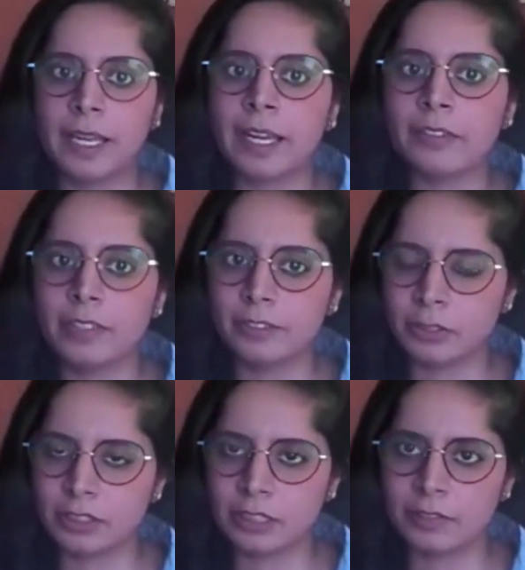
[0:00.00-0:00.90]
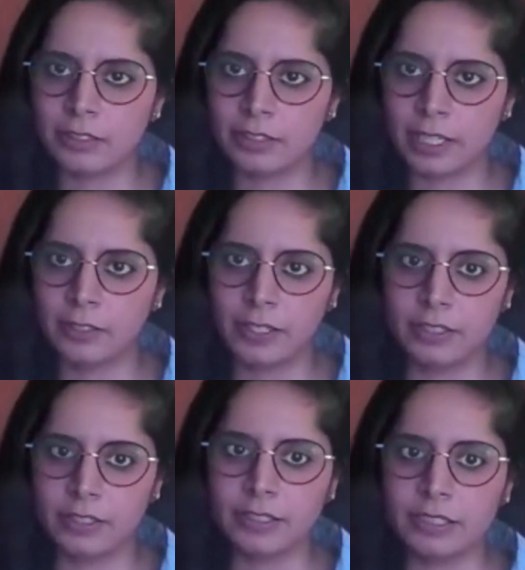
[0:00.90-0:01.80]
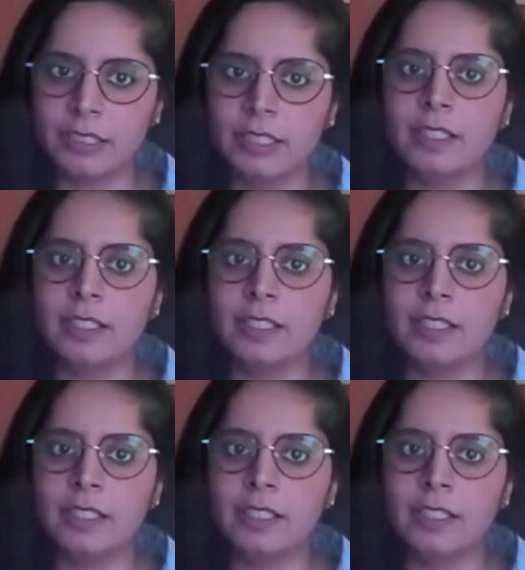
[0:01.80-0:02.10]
and resource level granularity,